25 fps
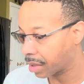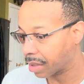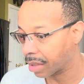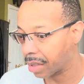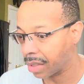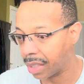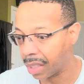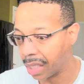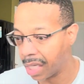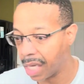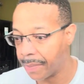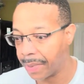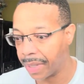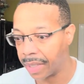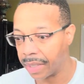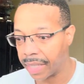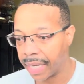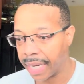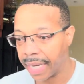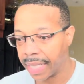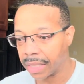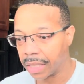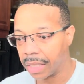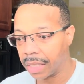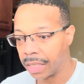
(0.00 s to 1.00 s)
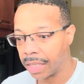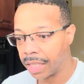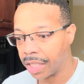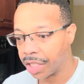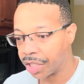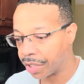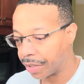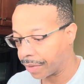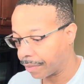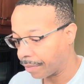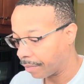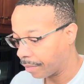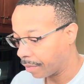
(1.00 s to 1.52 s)
because they keep a nasty
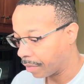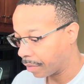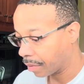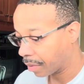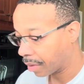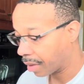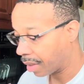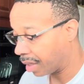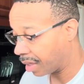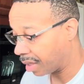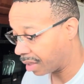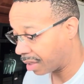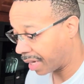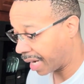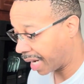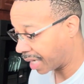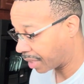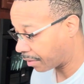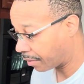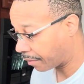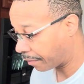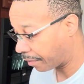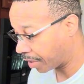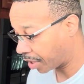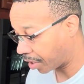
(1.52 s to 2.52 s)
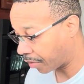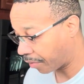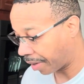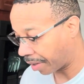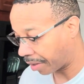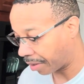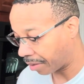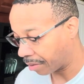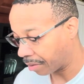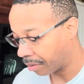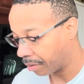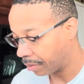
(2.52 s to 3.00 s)
kitchen and a nasty refrigerator